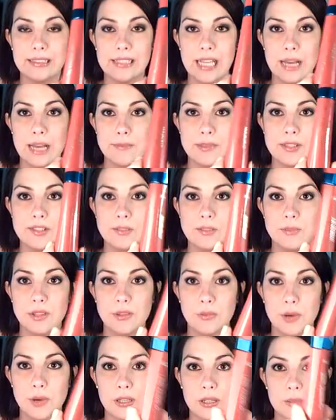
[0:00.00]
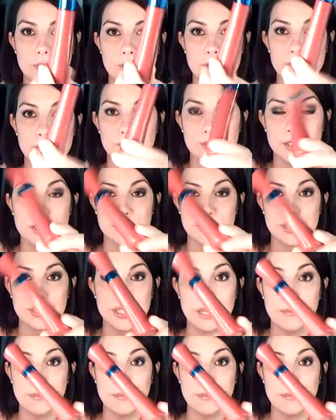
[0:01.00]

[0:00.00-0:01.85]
This happens to be the waterproof version.